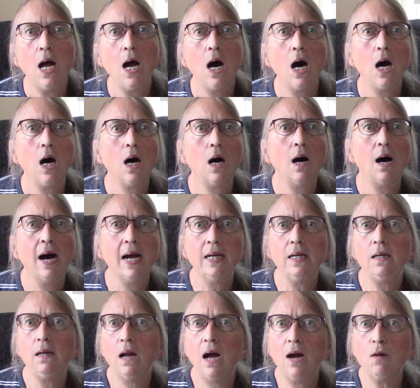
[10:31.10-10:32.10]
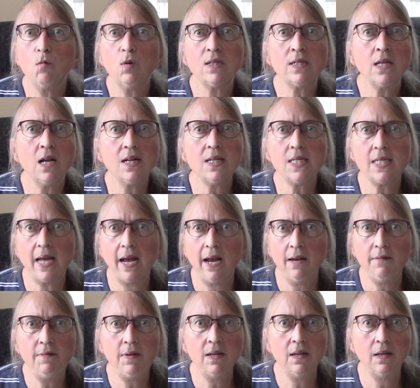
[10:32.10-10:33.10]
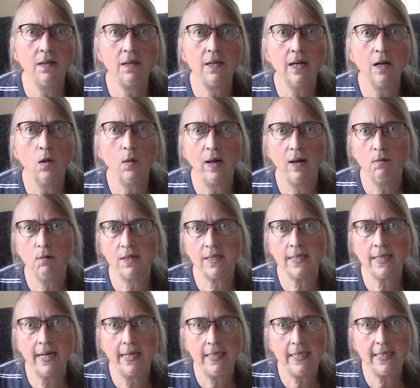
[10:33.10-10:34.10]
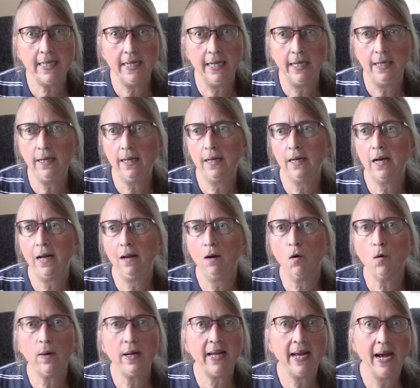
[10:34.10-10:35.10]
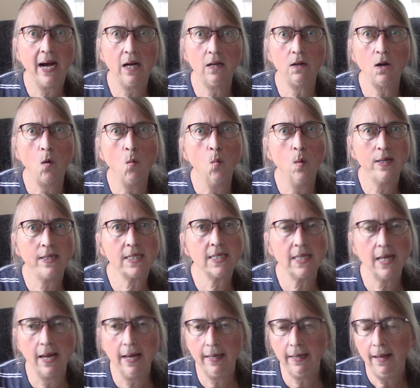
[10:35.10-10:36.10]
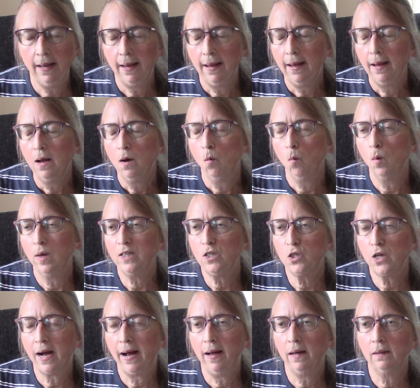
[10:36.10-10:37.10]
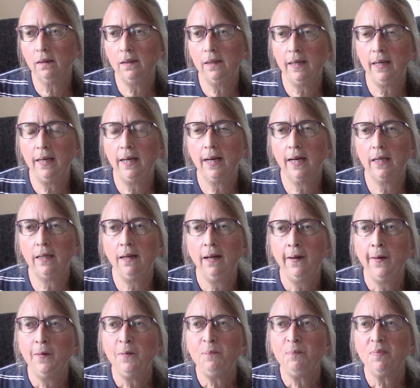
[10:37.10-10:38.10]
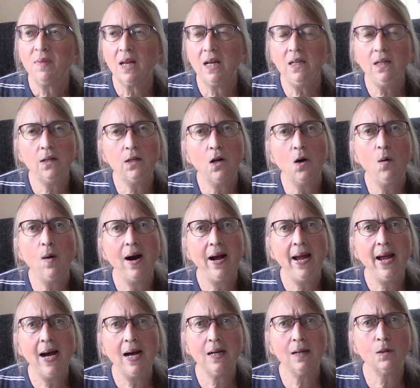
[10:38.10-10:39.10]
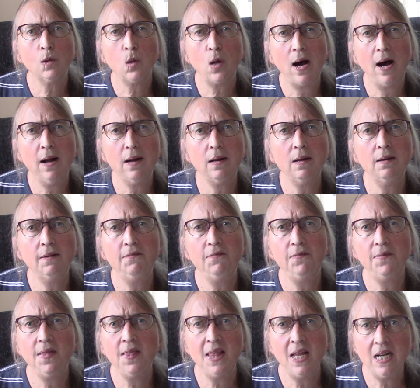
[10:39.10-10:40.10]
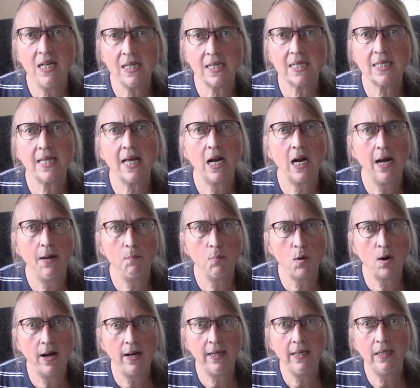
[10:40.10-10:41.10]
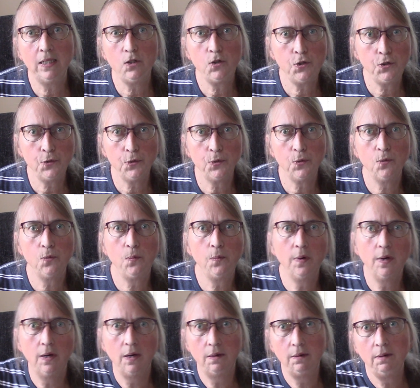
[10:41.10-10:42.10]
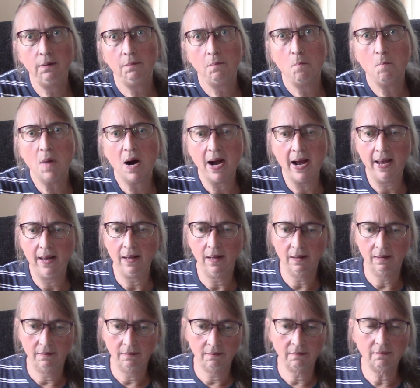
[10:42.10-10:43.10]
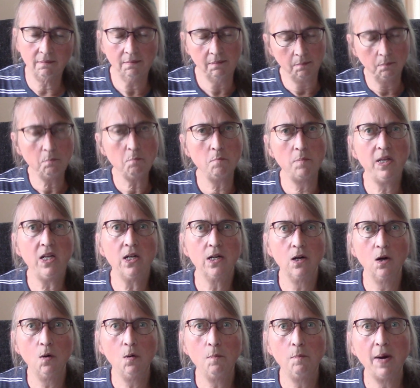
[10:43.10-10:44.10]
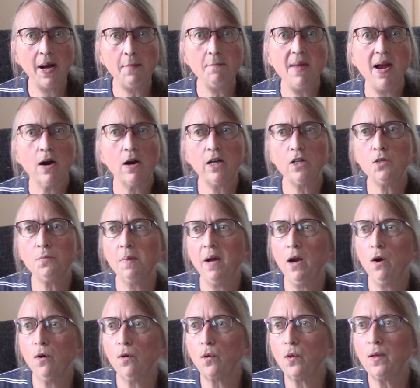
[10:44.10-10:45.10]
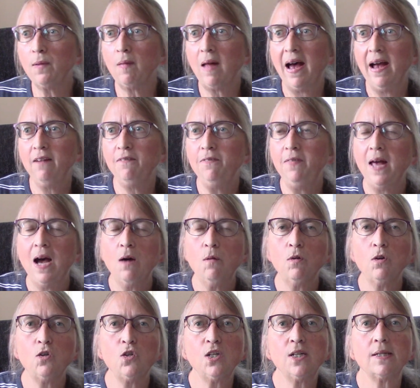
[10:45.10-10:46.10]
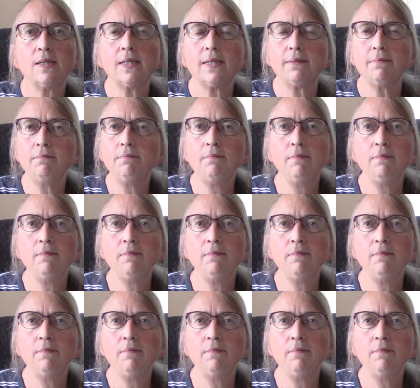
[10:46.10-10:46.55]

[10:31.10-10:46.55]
I was not saved until I was 19, and I already had one son, one child, and you know, I had a lot of things that I brought into my marriage, my early life, that were just